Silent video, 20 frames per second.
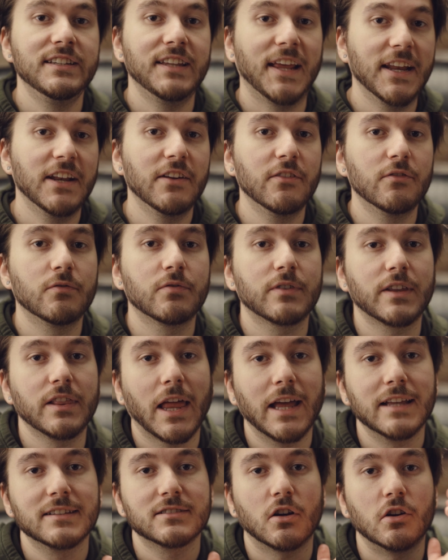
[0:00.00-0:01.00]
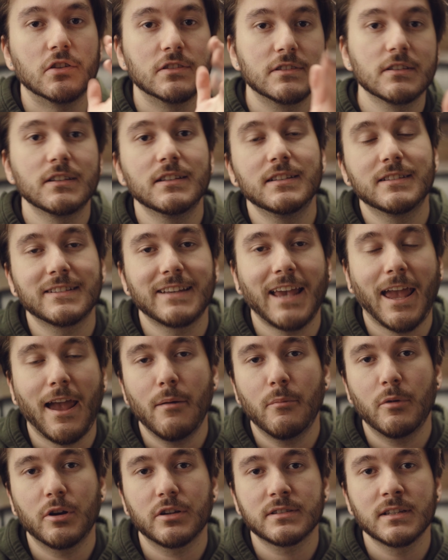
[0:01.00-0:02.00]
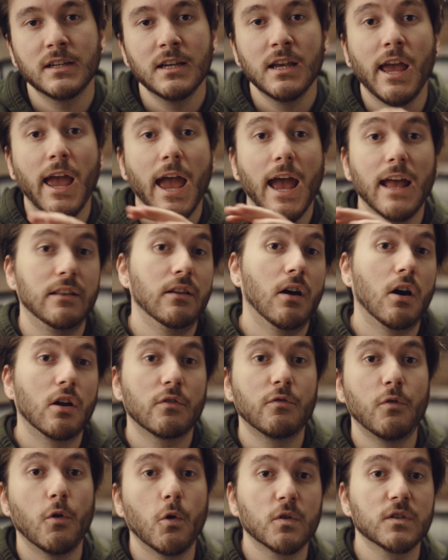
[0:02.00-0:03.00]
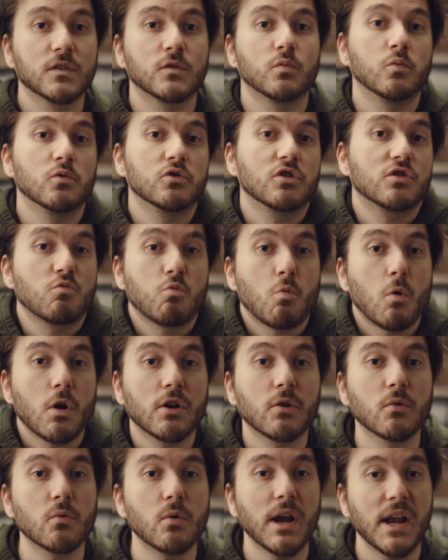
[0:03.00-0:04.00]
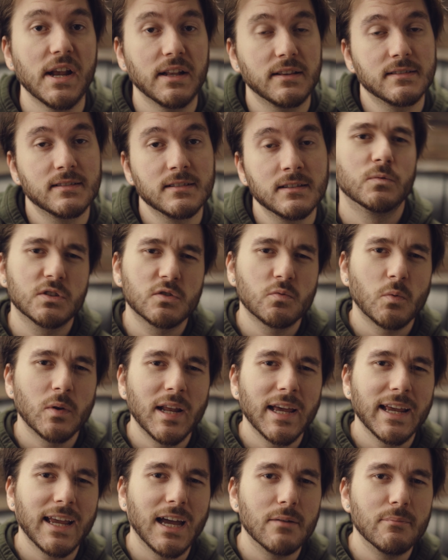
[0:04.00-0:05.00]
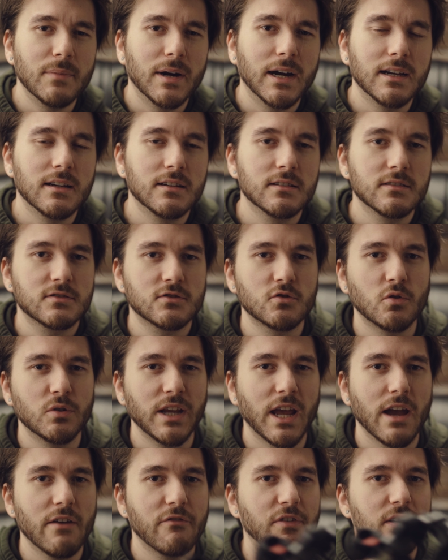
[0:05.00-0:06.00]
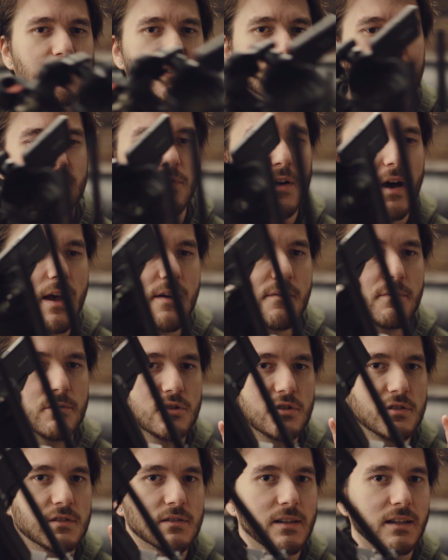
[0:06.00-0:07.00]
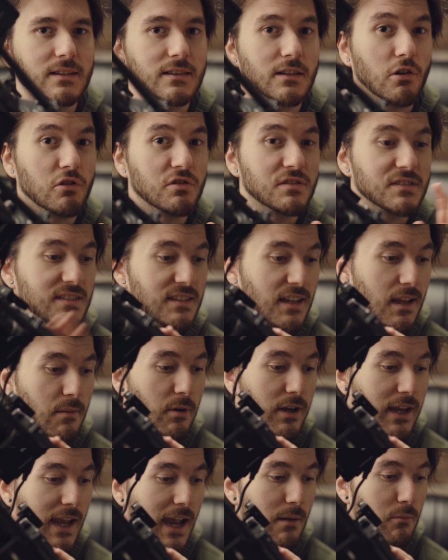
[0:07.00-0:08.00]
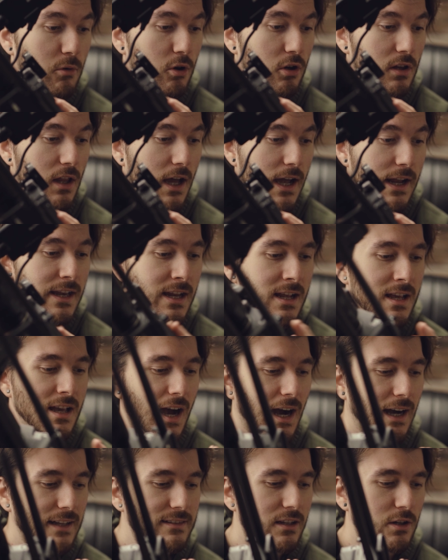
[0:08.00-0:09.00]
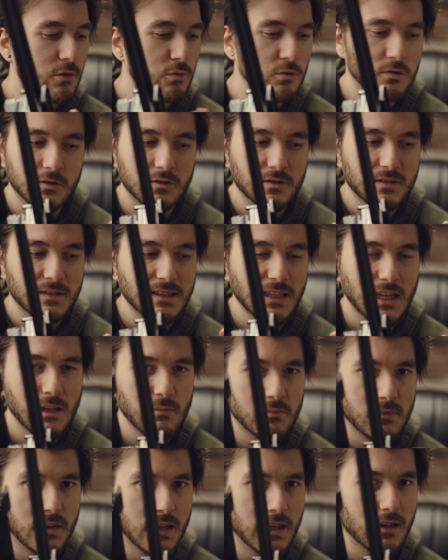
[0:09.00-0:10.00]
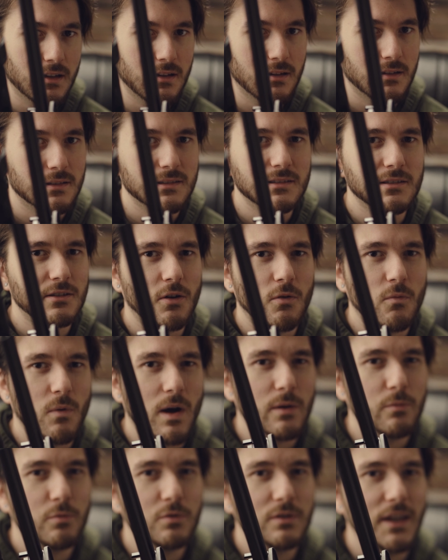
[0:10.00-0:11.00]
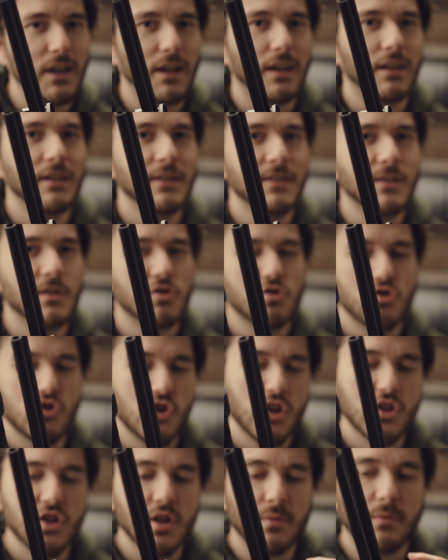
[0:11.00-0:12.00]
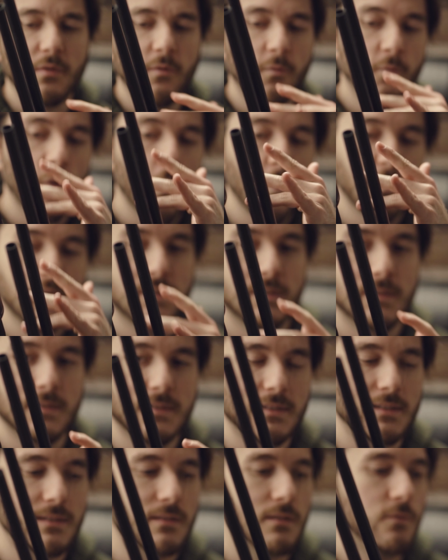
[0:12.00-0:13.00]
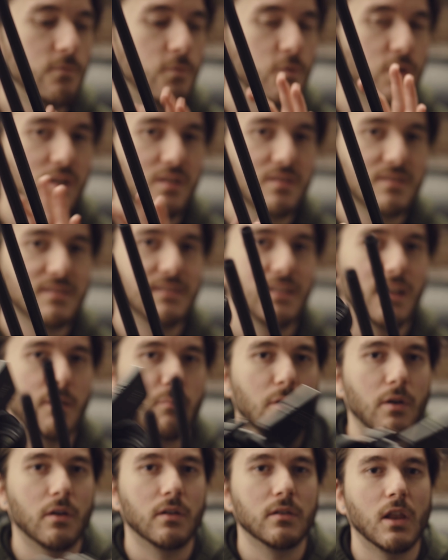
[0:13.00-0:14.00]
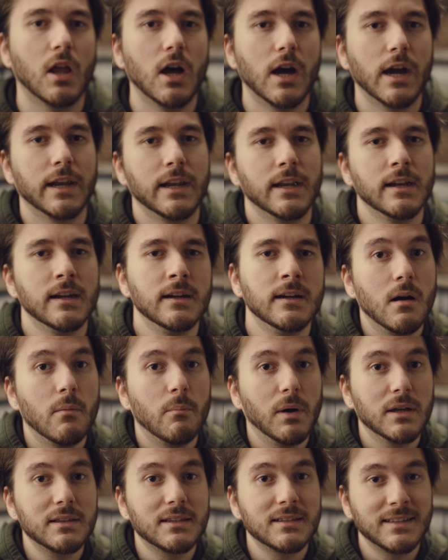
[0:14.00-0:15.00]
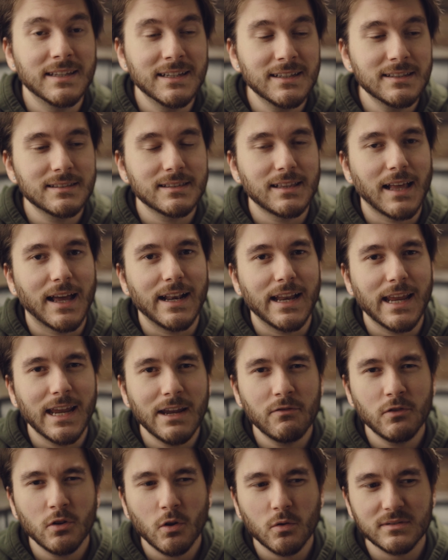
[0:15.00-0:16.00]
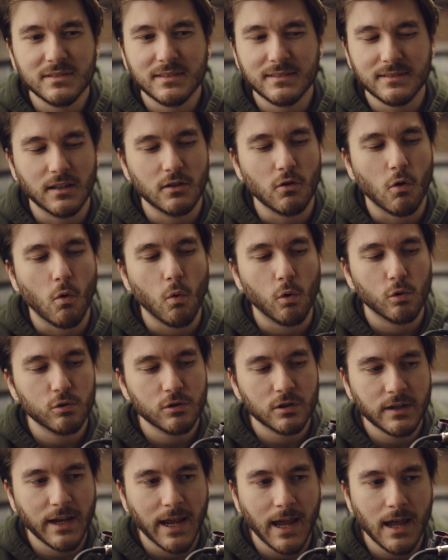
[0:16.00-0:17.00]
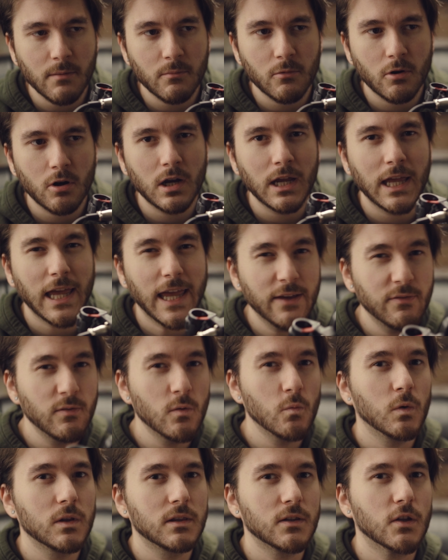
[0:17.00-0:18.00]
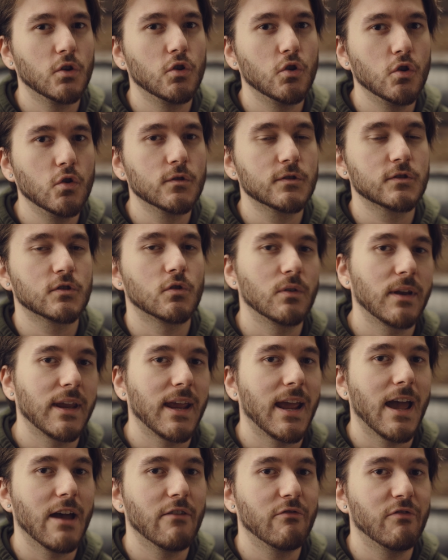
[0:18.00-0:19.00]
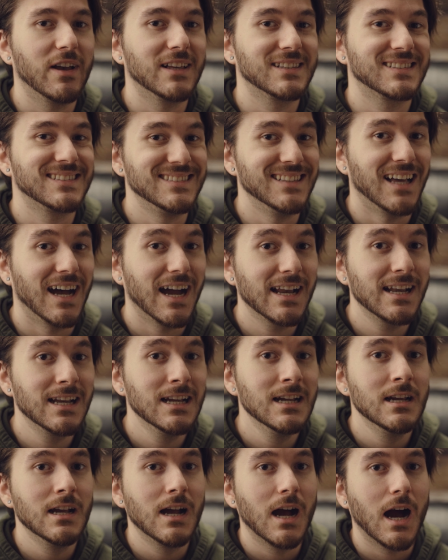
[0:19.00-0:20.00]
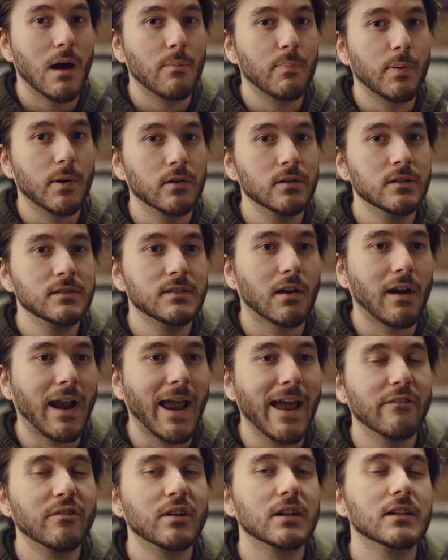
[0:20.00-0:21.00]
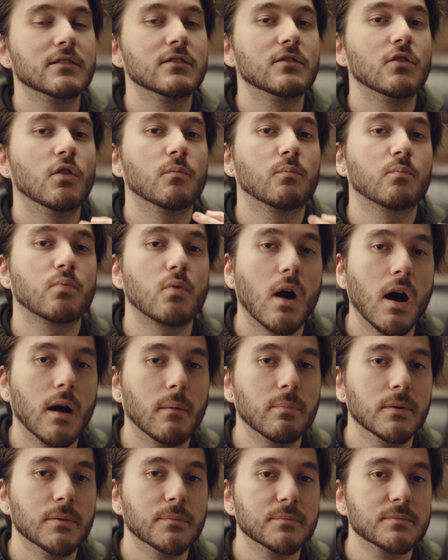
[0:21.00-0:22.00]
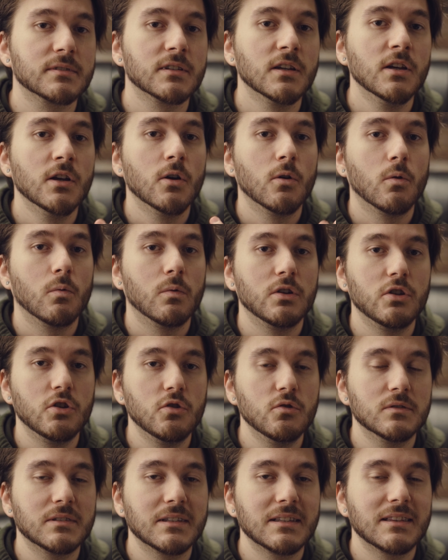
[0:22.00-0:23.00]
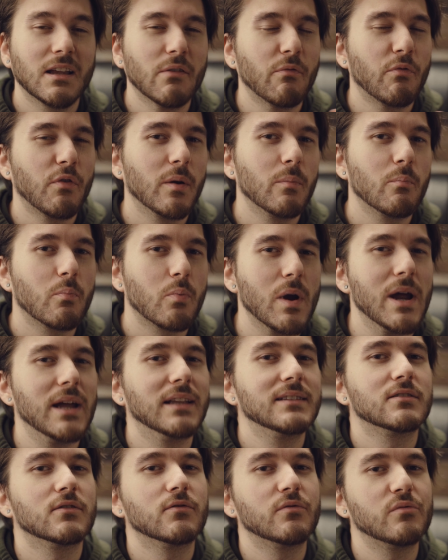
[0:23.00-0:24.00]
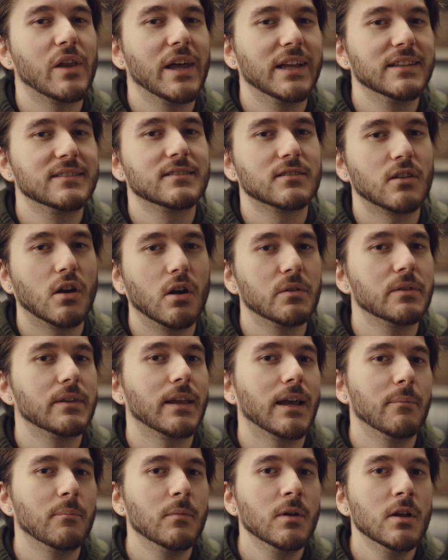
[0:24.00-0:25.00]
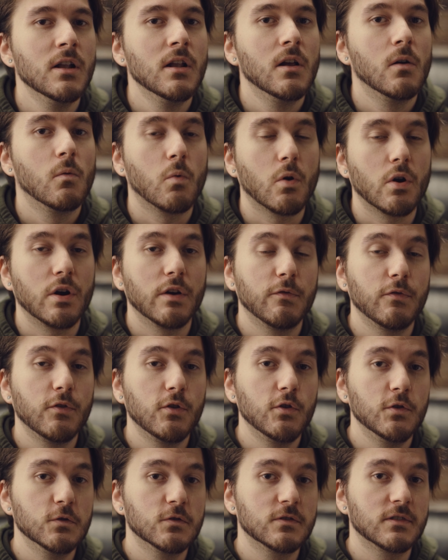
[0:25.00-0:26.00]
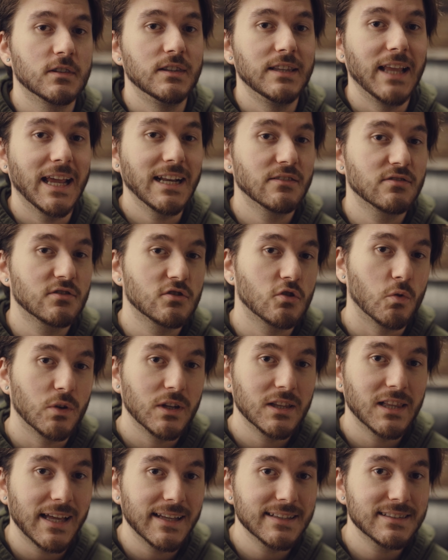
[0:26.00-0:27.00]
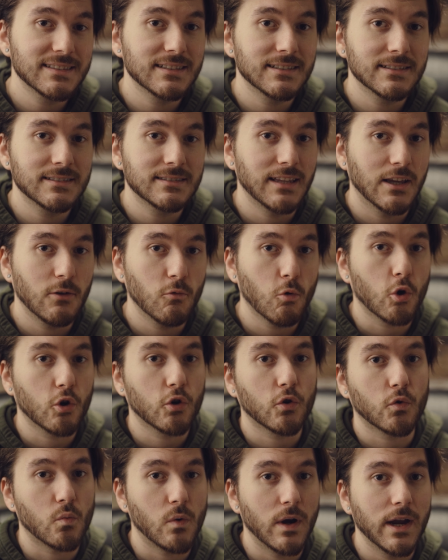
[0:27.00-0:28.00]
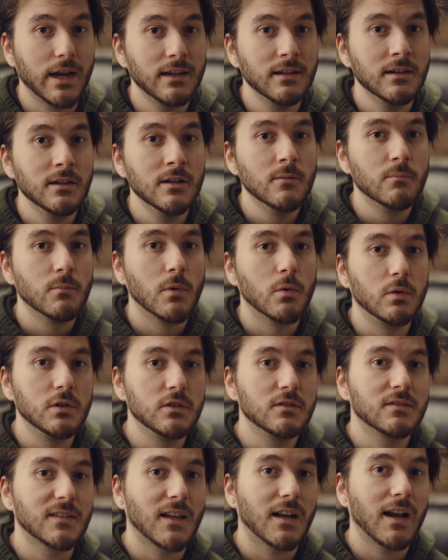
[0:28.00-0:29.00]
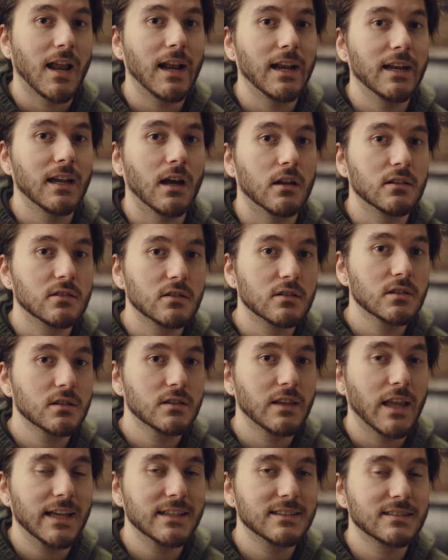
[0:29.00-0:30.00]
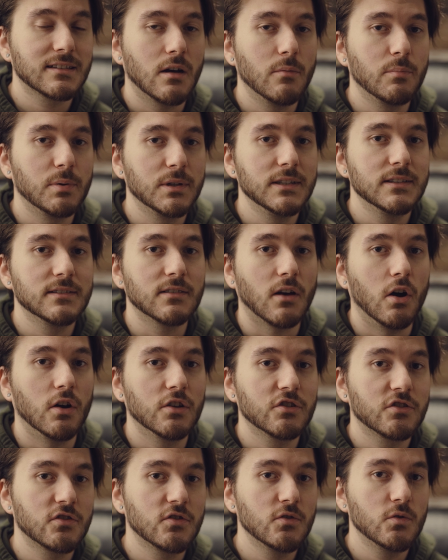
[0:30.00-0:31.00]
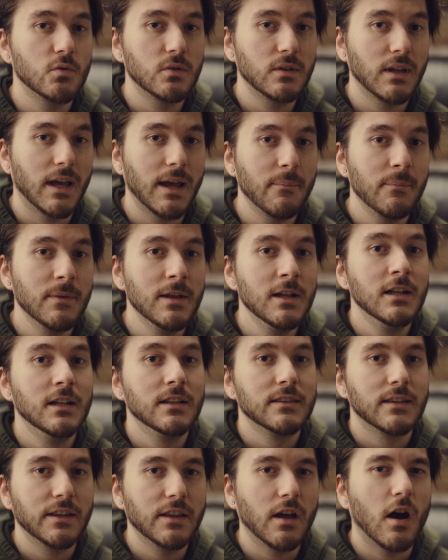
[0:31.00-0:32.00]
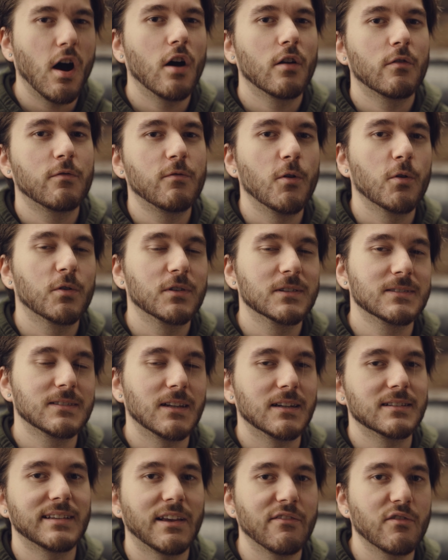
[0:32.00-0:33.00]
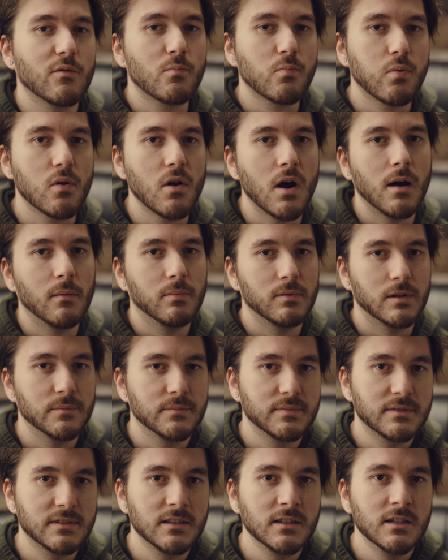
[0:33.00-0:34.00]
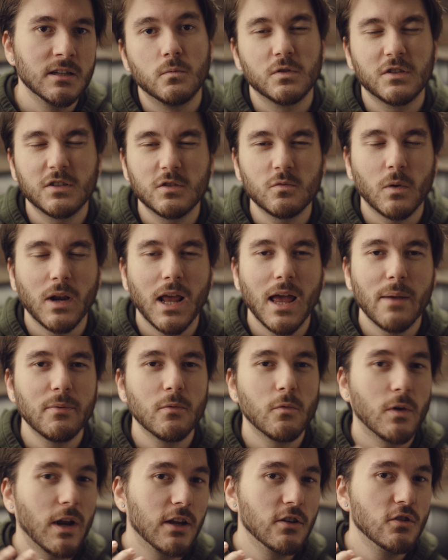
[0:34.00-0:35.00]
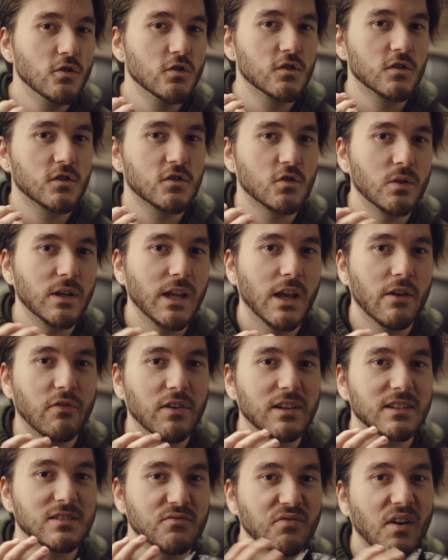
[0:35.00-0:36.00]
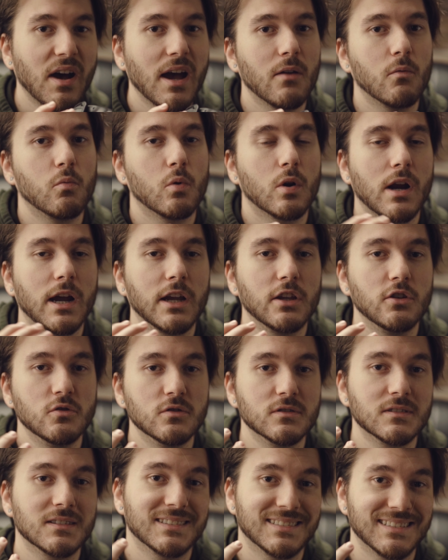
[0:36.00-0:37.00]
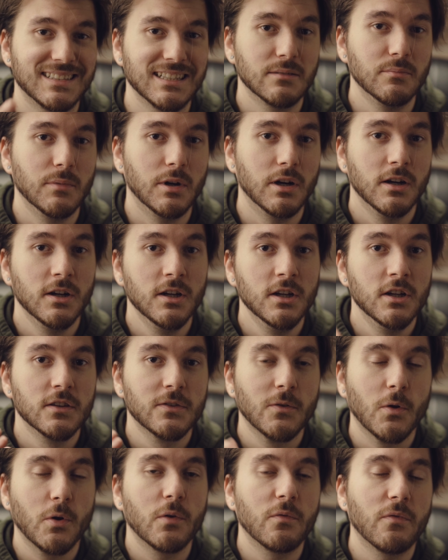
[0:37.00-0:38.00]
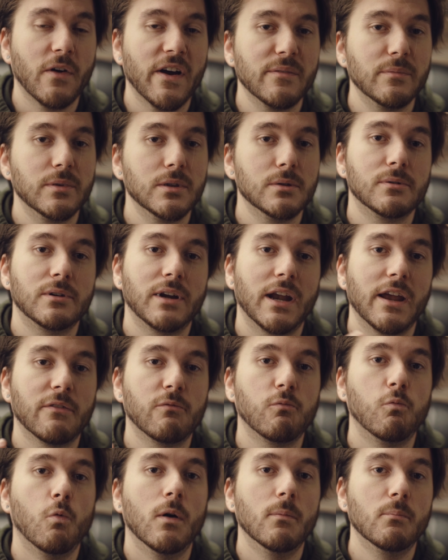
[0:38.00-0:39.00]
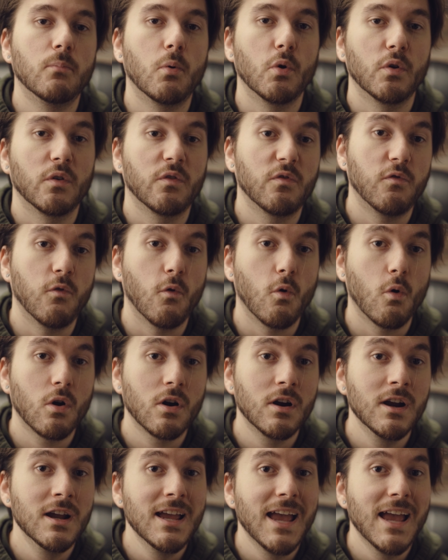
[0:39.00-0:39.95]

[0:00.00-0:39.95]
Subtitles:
native lens onto these cameras and the autofocus will just work great. Which is when I got my Sony FS5, which is like their cinema camera line. I thought it would do the same thing because, you know, why would they change up the focusing system for their cinema line? But the thing is that even though this is an older camera, even with the new Sony FS9, apparently they're having problems with using different brands of lenses on them. Where if you use the native Sony lenses, they work great, but when you start adding other lens companies onto them, then the autofocus starts having problems. Which is what happened when I used the Sony FS5, where I used the Sigma 35mm f1.4,